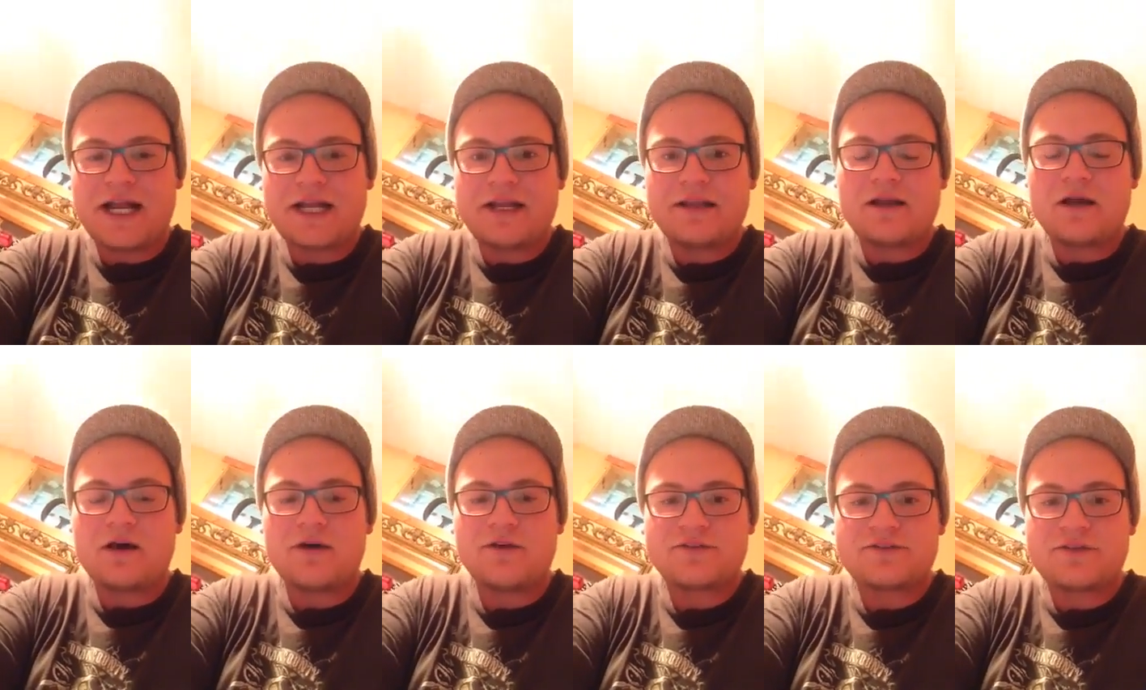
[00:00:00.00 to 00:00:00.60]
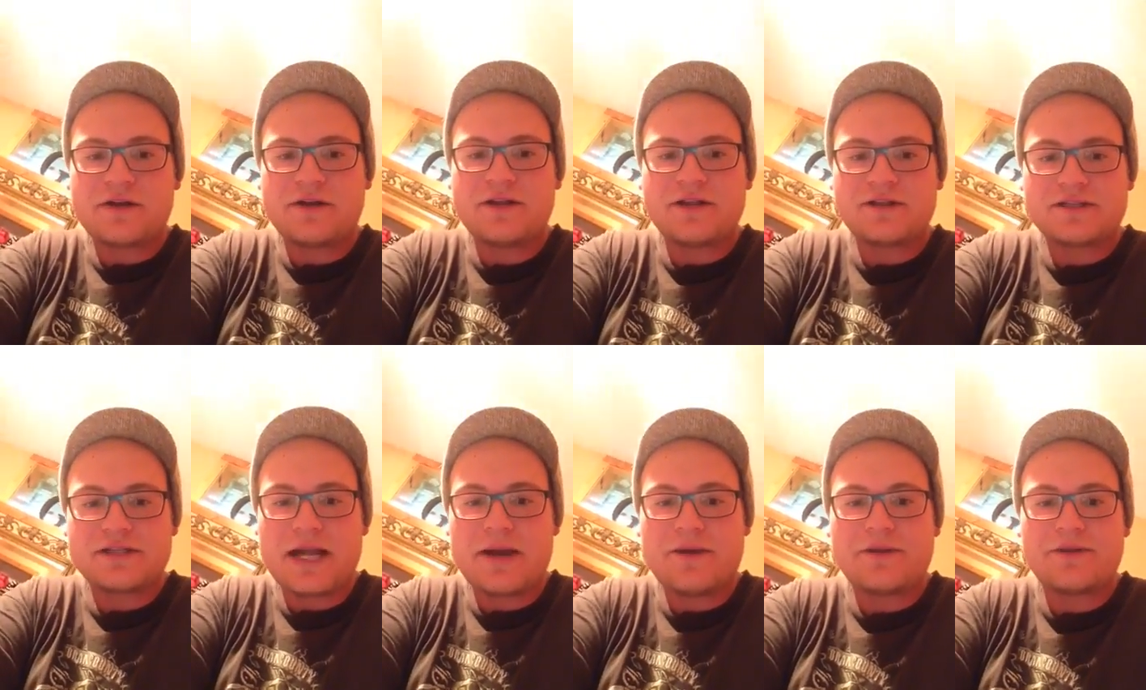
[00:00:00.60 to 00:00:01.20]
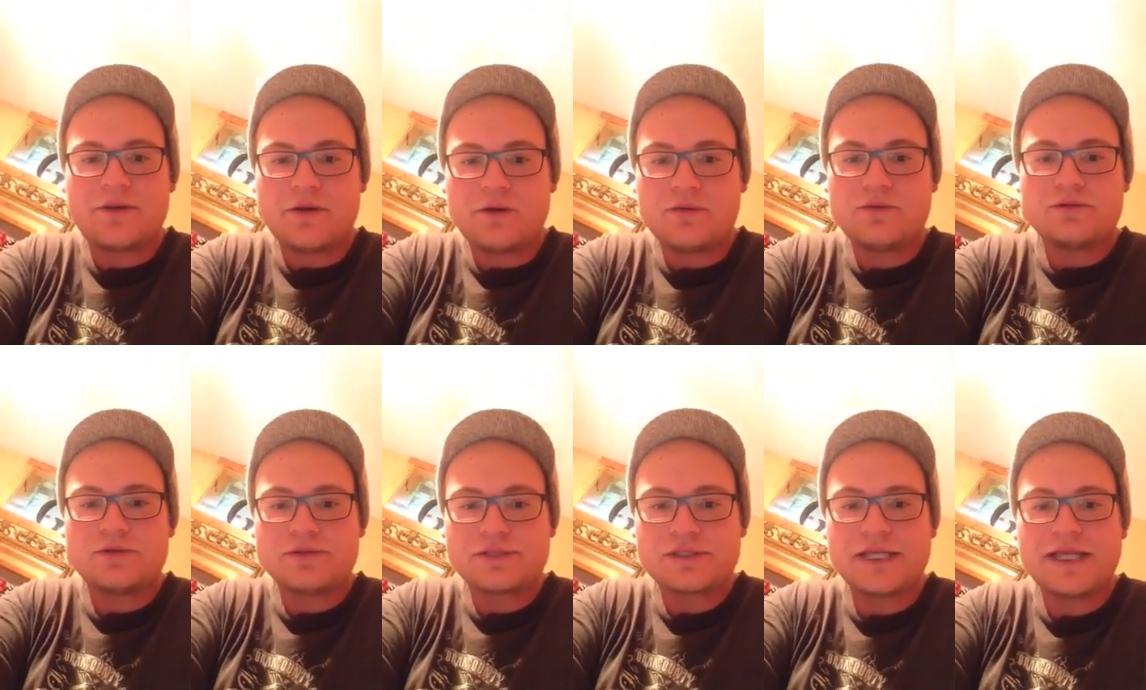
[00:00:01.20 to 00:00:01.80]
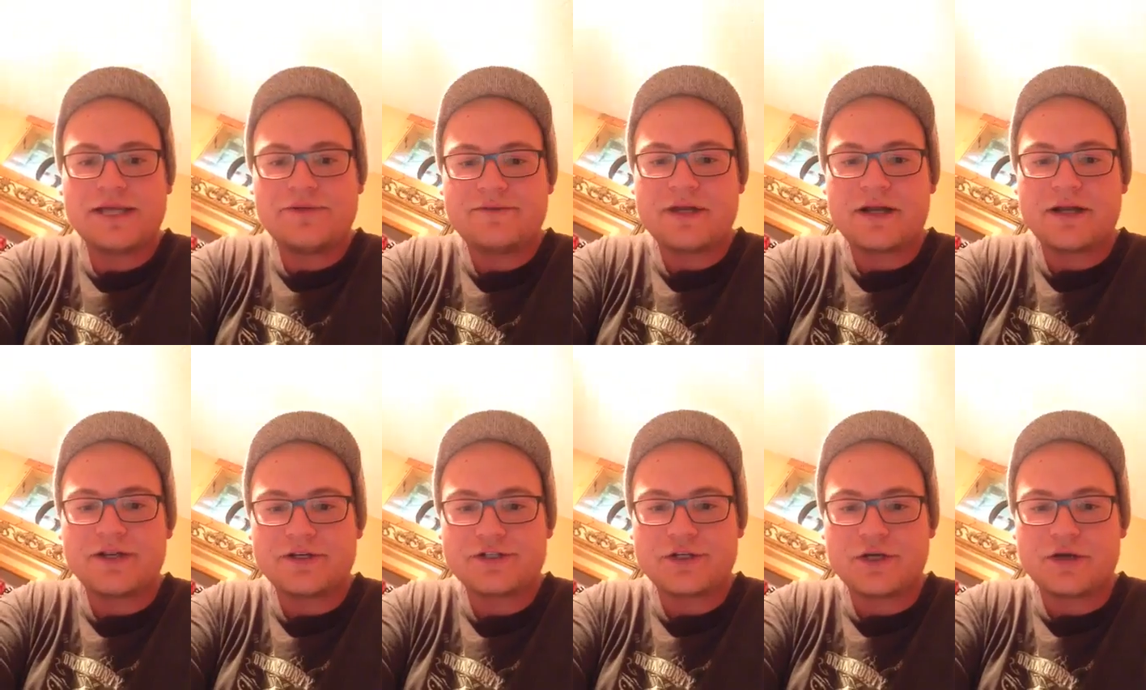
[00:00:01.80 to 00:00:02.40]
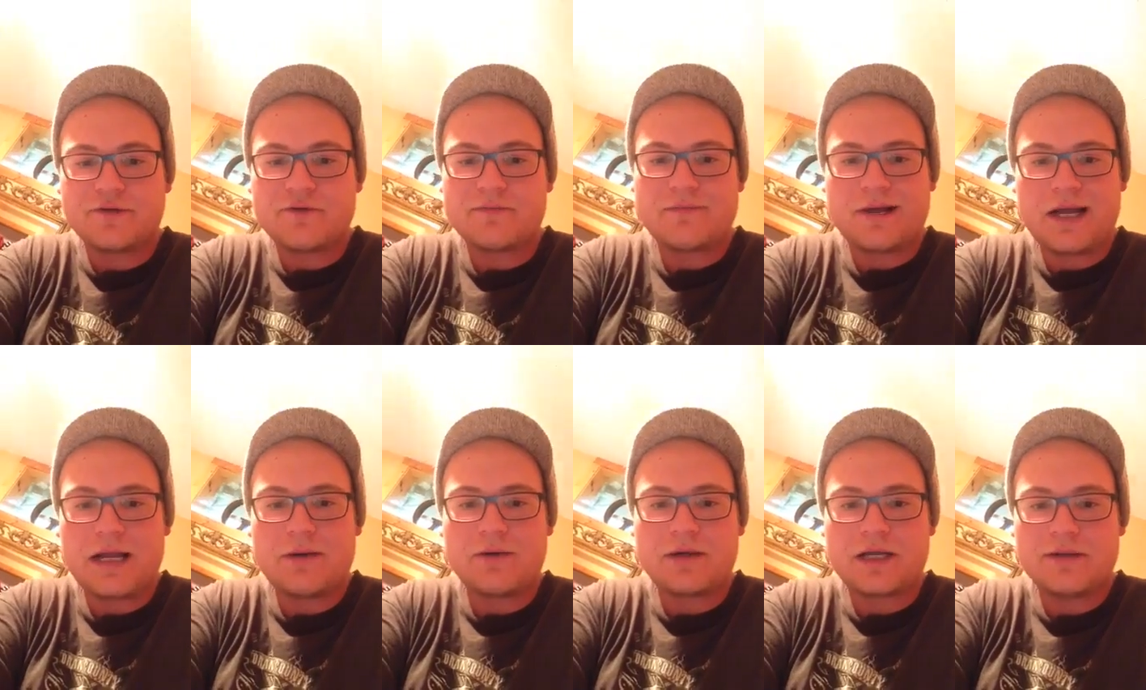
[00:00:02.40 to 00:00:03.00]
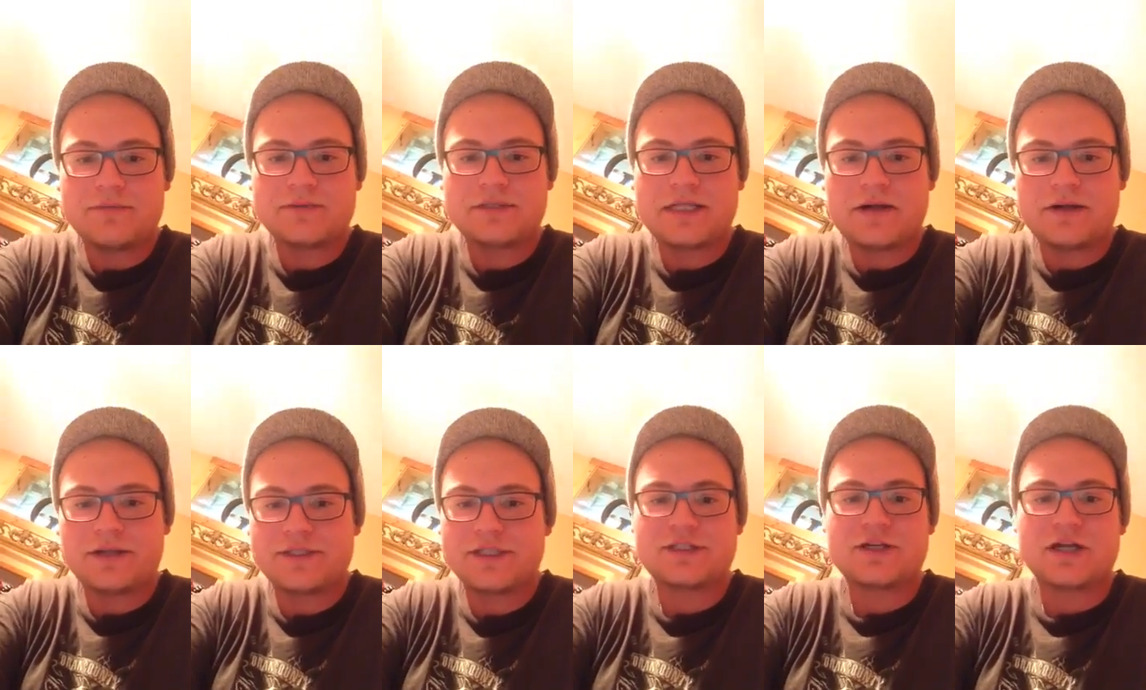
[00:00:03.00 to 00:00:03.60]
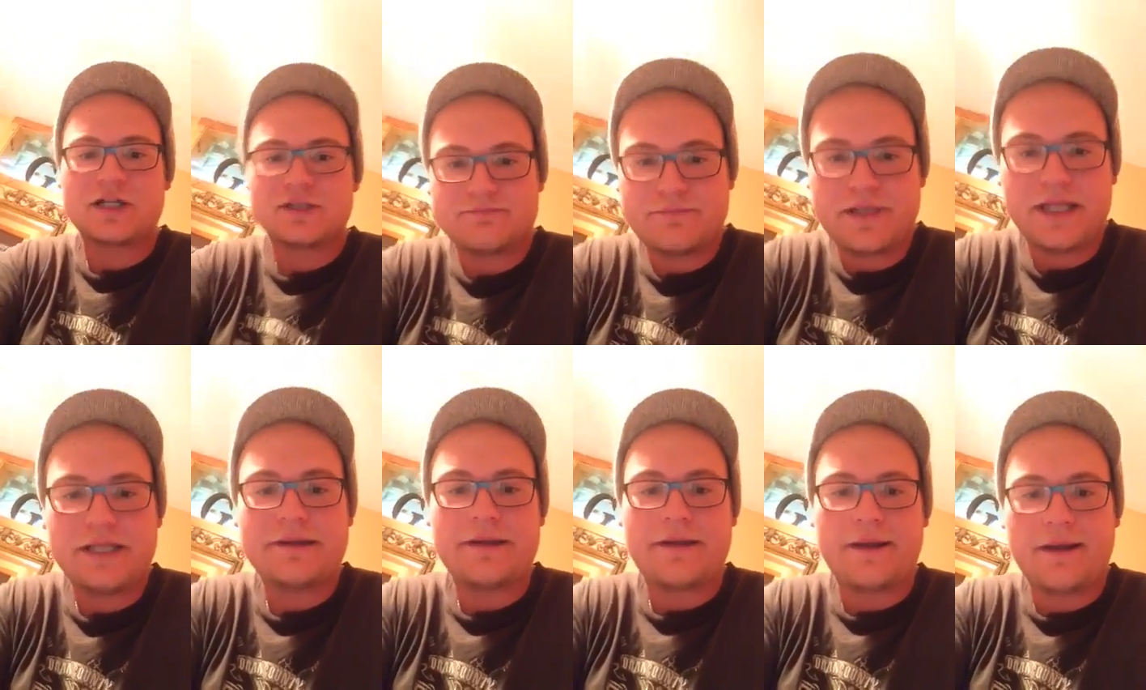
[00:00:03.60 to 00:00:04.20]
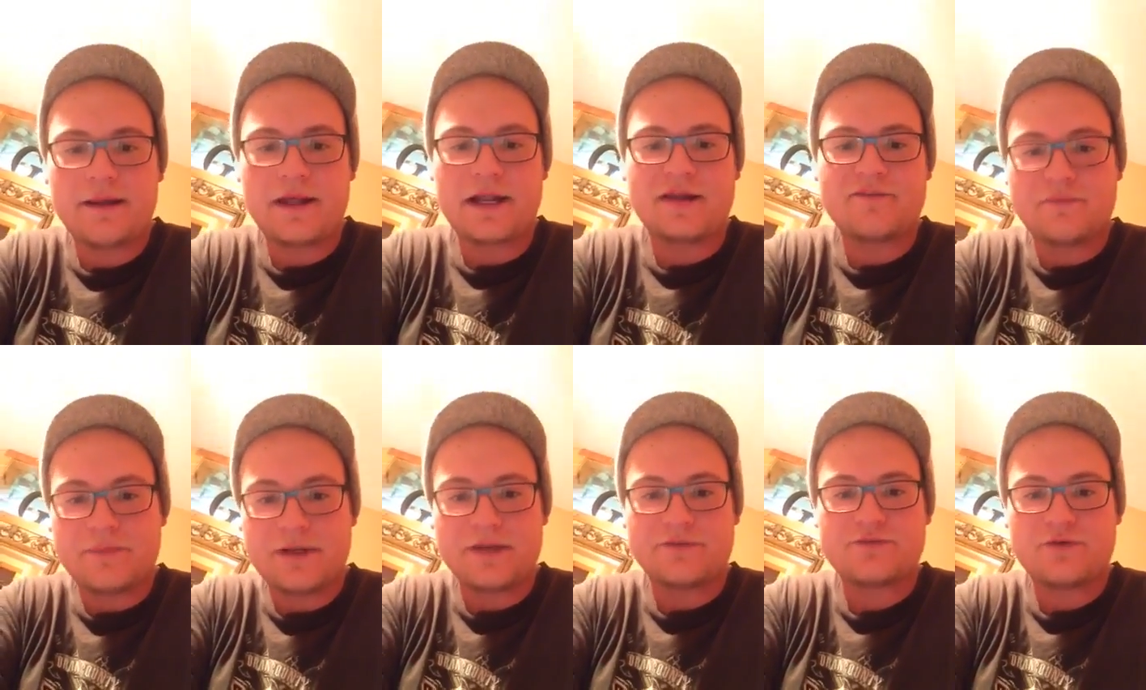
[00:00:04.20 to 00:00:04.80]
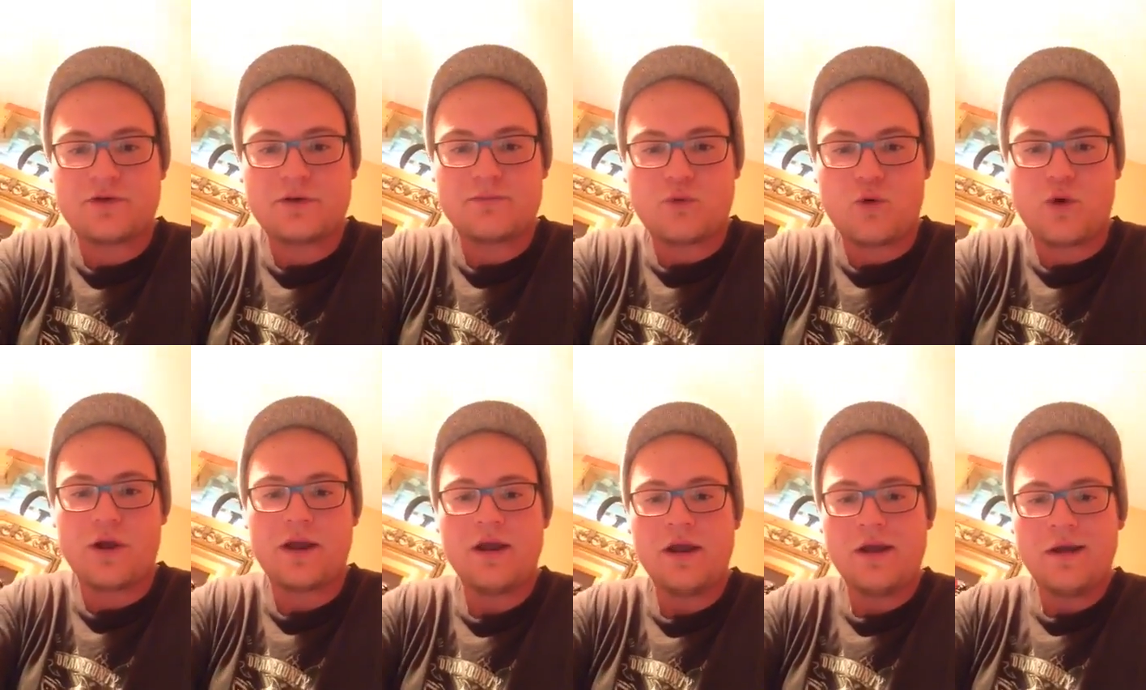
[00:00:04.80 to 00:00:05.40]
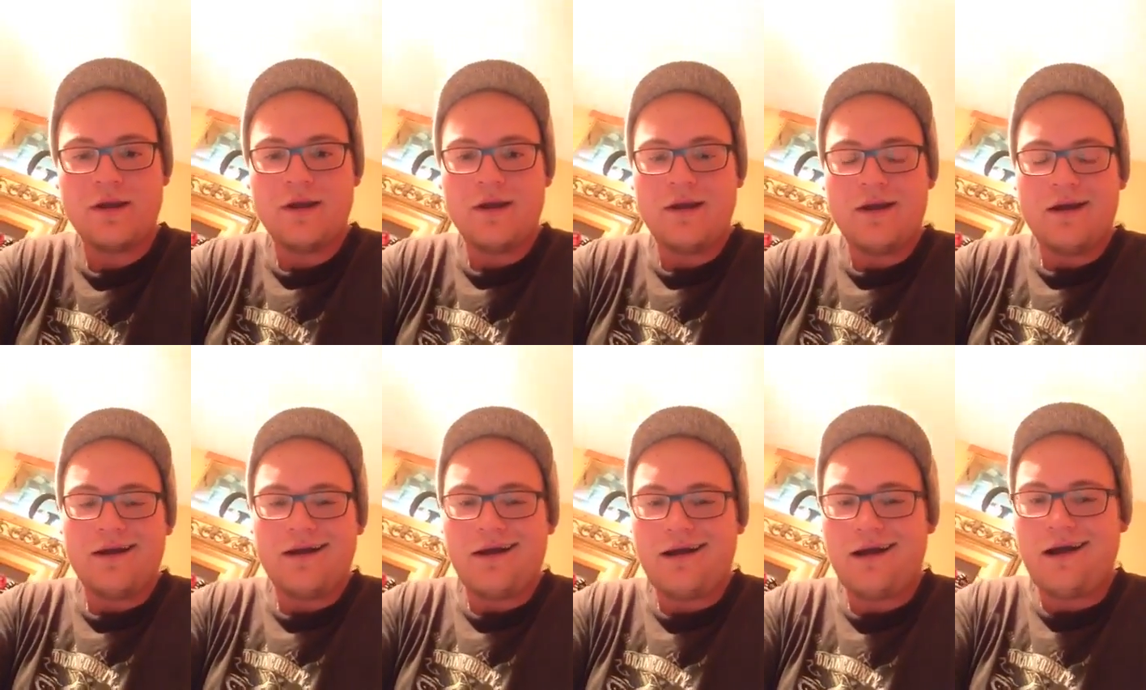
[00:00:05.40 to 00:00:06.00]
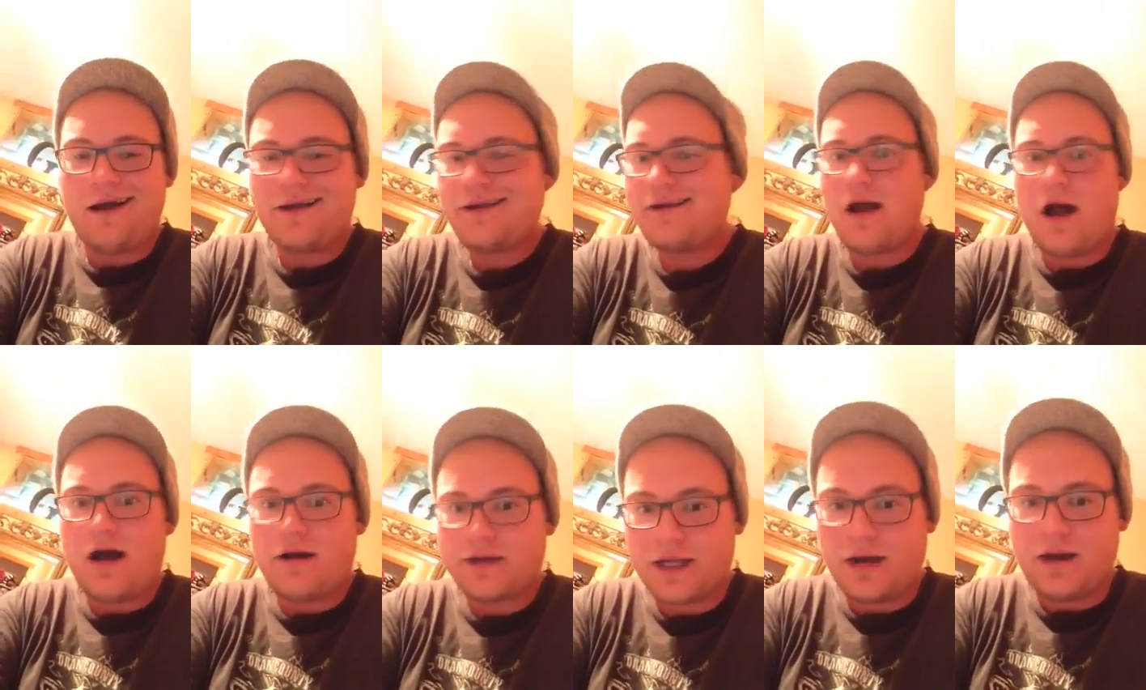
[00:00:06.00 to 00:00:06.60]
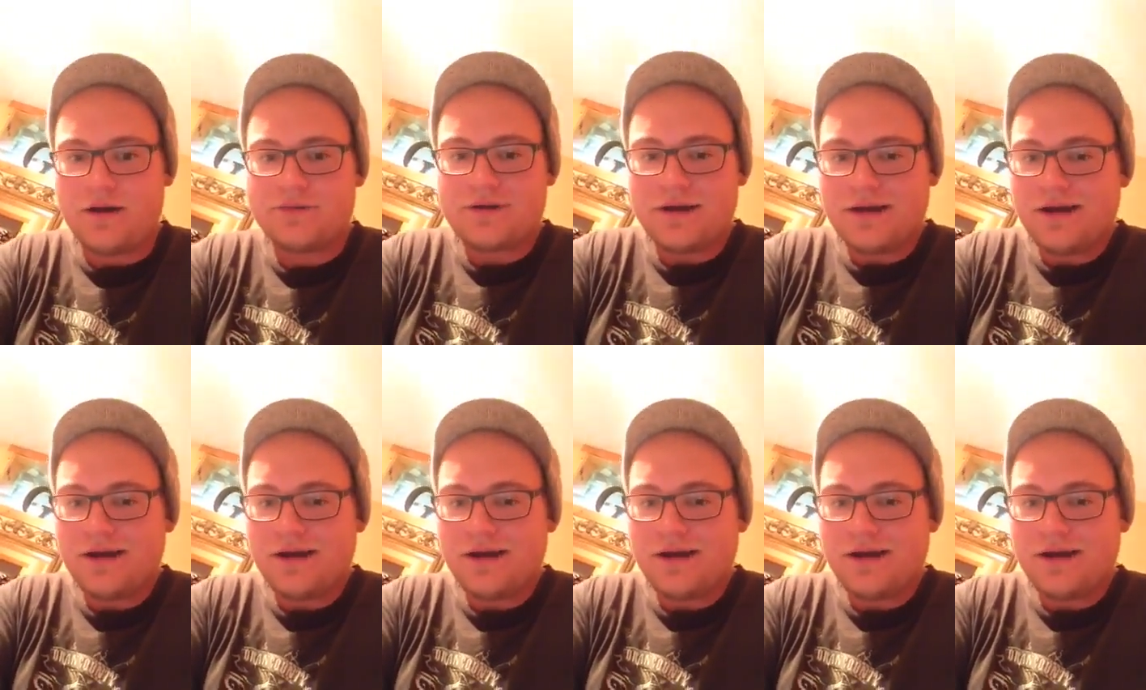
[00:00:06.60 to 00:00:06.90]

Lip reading: and then all of a sudden this guy with no sleeves on his shirt from Iowa comes down and just starts beating the hell out of a Minnesota boy. You know how it goes.